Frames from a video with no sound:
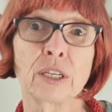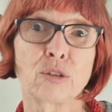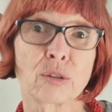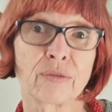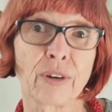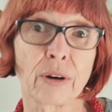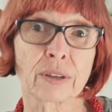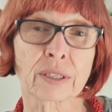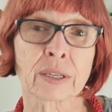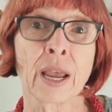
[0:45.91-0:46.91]
into the
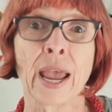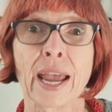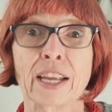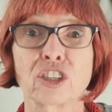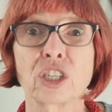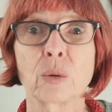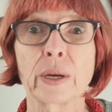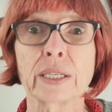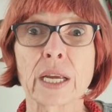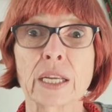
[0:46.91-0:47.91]
forest and she
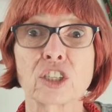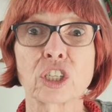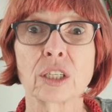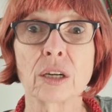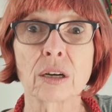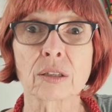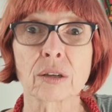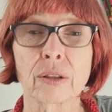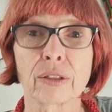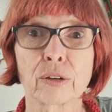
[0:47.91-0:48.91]
went and she knocked
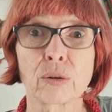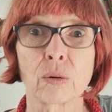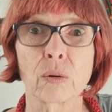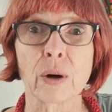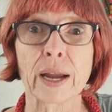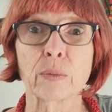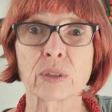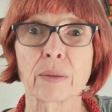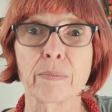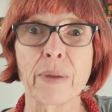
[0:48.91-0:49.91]
on the door and
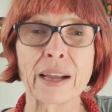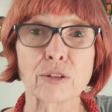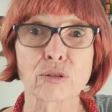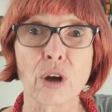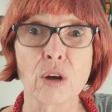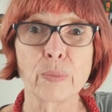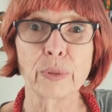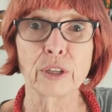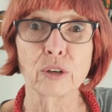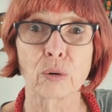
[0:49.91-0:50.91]
was about to
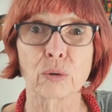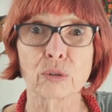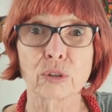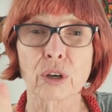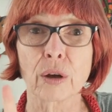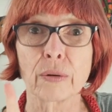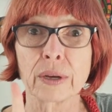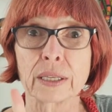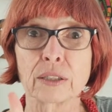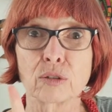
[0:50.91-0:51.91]
open the door to go
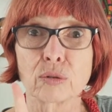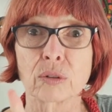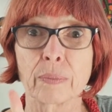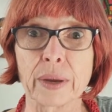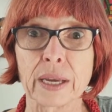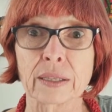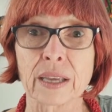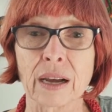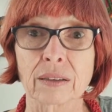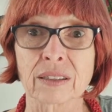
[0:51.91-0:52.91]
into the bear's
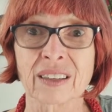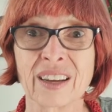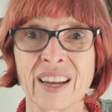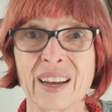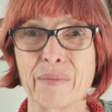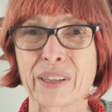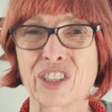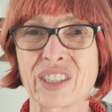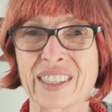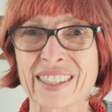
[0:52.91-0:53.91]
house, but
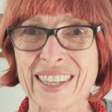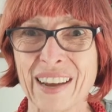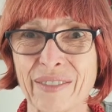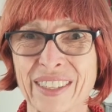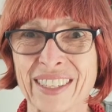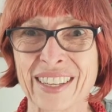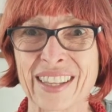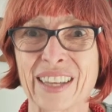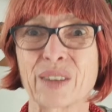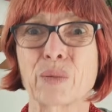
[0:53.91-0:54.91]
she discovered
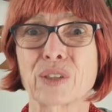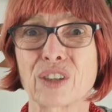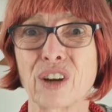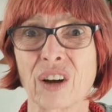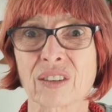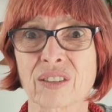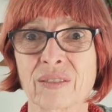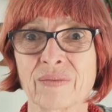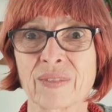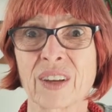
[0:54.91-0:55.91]
that it was locked.
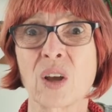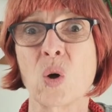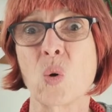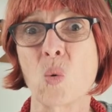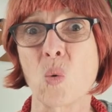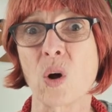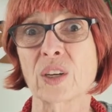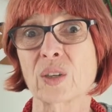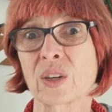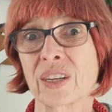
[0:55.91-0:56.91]

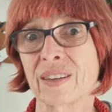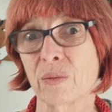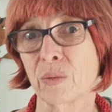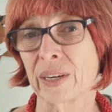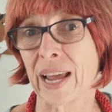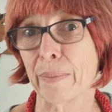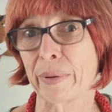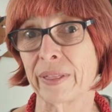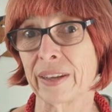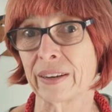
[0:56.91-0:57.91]
What would
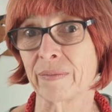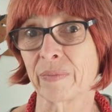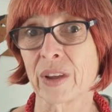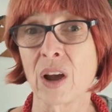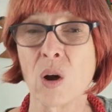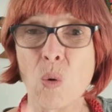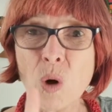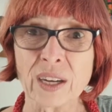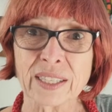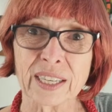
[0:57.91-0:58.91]
happen then?
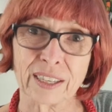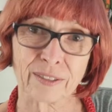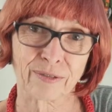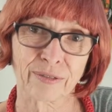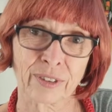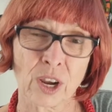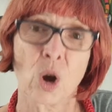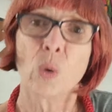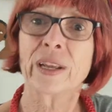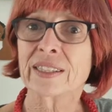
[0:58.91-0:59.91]
What if,
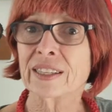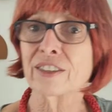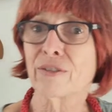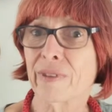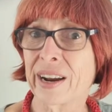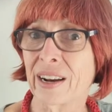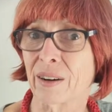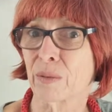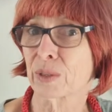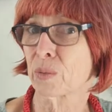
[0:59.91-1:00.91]
when
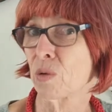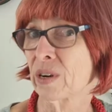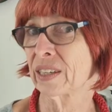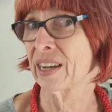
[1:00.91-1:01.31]
Cinderella was walking